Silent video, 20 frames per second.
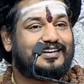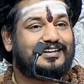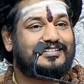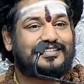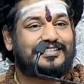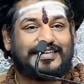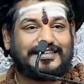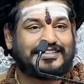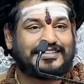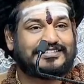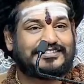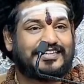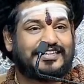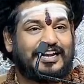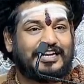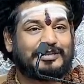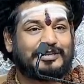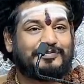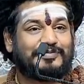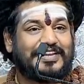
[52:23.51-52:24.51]
That does
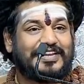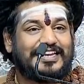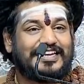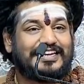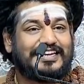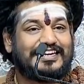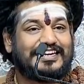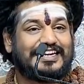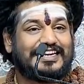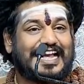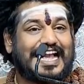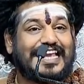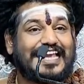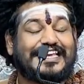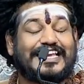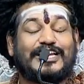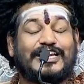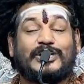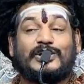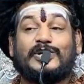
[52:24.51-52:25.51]
not mean I
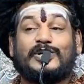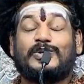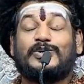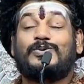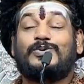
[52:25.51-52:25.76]
can